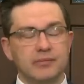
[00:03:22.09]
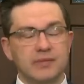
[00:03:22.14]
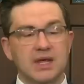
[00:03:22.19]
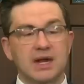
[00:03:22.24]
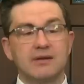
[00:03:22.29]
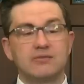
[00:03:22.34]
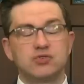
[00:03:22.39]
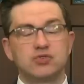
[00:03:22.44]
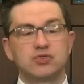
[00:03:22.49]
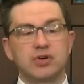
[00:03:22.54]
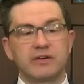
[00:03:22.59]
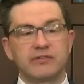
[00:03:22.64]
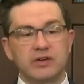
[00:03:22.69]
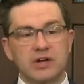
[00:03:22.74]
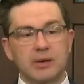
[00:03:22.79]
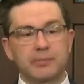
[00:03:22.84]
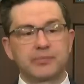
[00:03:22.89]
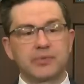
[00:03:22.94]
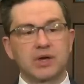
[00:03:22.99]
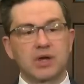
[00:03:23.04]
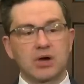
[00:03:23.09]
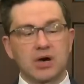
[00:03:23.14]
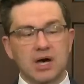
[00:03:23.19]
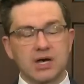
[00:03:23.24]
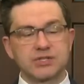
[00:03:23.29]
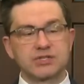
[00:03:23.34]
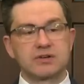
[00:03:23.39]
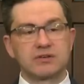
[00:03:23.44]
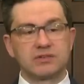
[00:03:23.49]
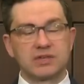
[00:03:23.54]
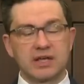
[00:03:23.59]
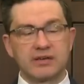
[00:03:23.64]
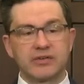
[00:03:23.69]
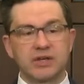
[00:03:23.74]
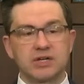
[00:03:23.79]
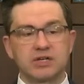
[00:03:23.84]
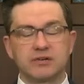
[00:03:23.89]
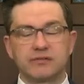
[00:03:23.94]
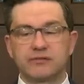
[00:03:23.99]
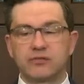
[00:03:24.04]
that have driven up the cost of
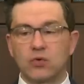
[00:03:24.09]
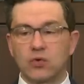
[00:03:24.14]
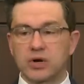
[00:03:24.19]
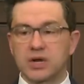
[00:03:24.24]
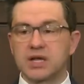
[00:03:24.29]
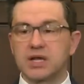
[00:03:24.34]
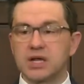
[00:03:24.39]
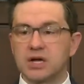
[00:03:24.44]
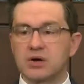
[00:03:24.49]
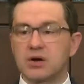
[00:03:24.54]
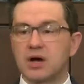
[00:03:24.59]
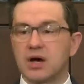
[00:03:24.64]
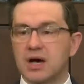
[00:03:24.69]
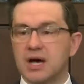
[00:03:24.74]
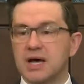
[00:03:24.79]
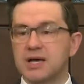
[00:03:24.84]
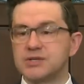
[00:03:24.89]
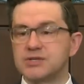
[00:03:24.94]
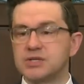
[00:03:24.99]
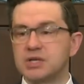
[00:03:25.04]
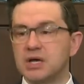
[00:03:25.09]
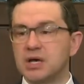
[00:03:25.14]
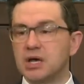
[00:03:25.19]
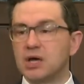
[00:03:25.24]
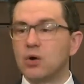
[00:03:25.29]
living to 40 year highs,